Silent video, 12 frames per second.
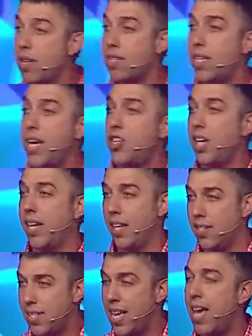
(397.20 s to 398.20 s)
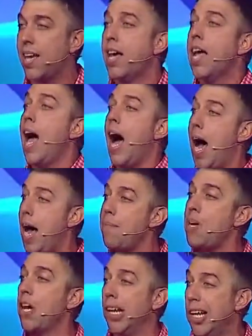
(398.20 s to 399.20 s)
his teaching and saying,
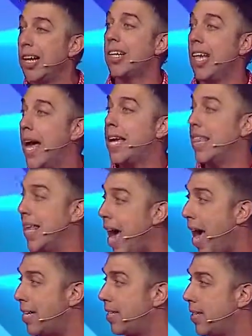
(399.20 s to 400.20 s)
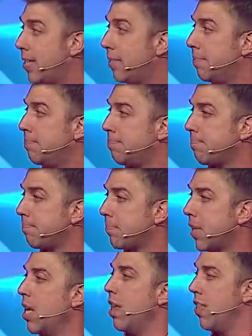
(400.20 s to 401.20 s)
I'm gonna look like that.
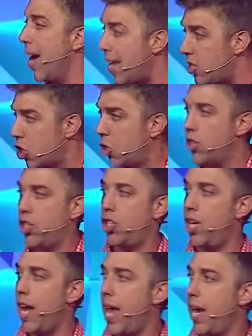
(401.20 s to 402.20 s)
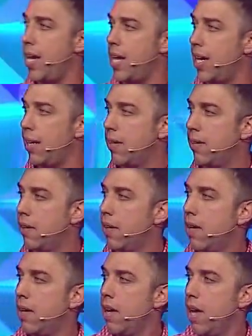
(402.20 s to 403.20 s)
That's Christianity.
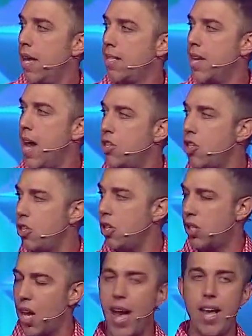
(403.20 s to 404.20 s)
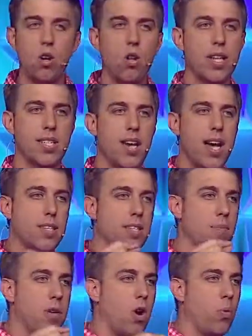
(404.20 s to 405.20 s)
It's not just a title. It's not
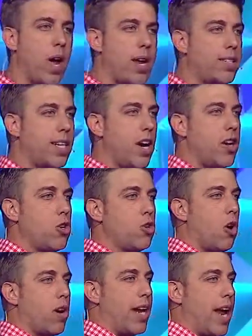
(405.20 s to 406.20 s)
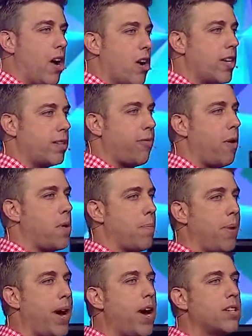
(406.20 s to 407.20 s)
something hereditary. You don't inherit it from your
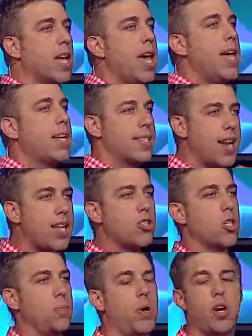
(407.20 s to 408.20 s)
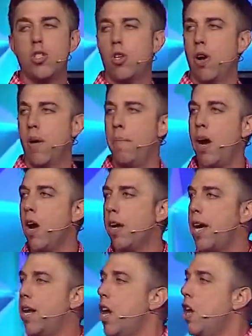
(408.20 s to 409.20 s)
parents. It's not just because you're an
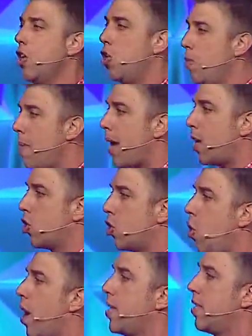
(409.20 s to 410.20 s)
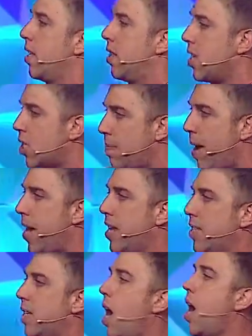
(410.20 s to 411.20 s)
American. You make a choice that this man
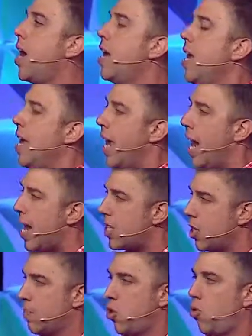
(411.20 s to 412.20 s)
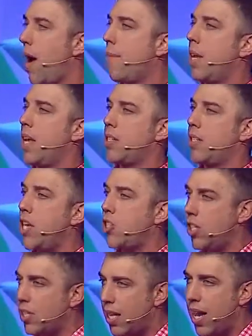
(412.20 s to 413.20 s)
is God and I subscribe to his
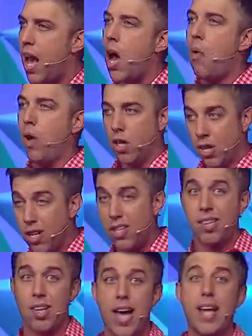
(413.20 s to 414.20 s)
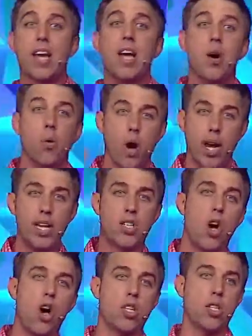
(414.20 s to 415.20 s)
teachings and I want to look like what he
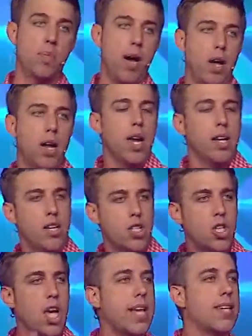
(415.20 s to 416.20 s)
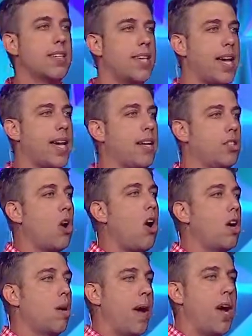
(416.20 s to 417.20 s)
talks about. Let's take a second and
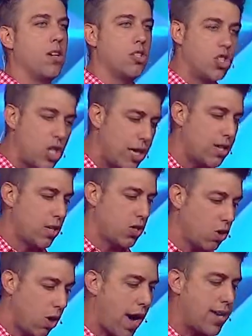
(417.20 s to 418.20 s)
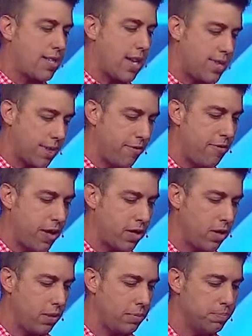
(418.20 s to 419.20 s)
talk about Jesus Christ as a
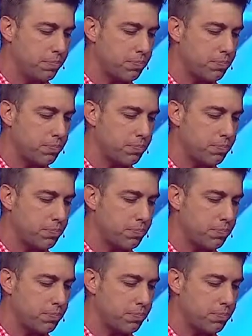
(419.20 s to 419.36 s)
figure.